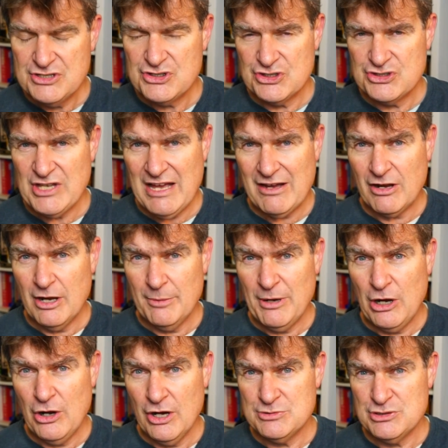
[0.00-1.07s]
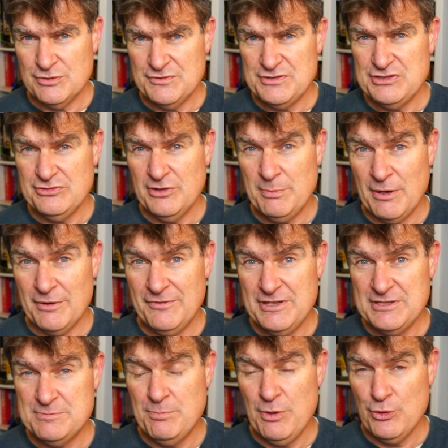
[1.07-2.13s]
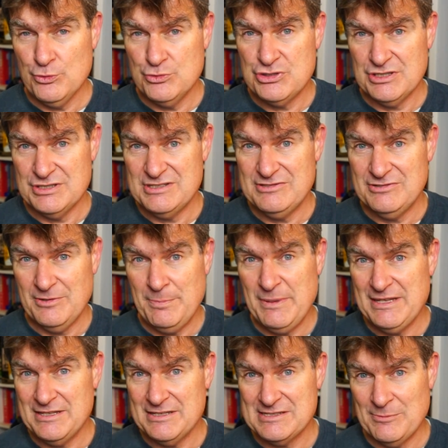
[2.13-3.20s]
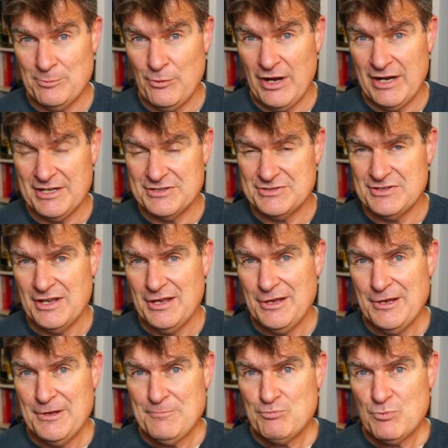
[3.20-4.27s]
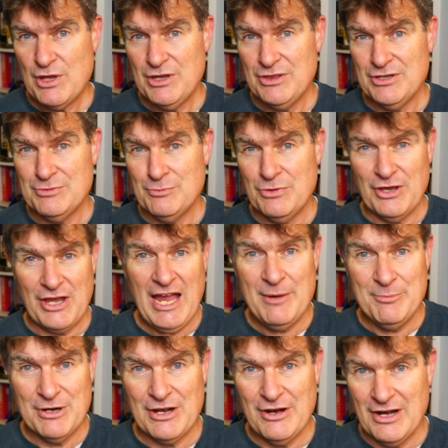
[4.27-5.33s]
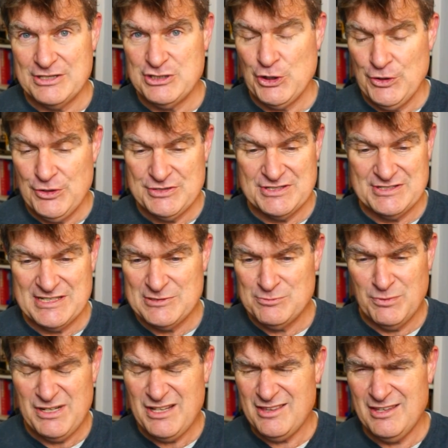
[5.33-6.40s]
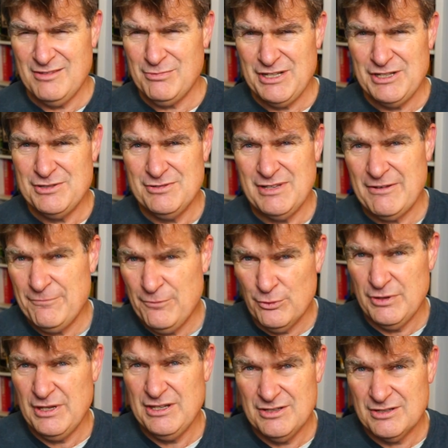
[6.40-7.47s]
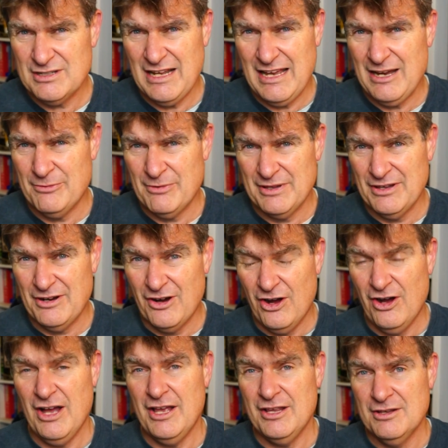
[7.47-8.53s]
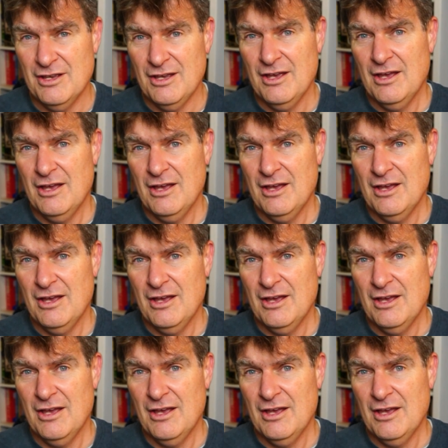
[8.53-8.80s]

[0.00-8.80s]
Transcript: sound guy sort of slip off his boots and slip into some runners, and the camera guy turns and says, "What do you think? What are you doing that for? You're not going to outrun the lion."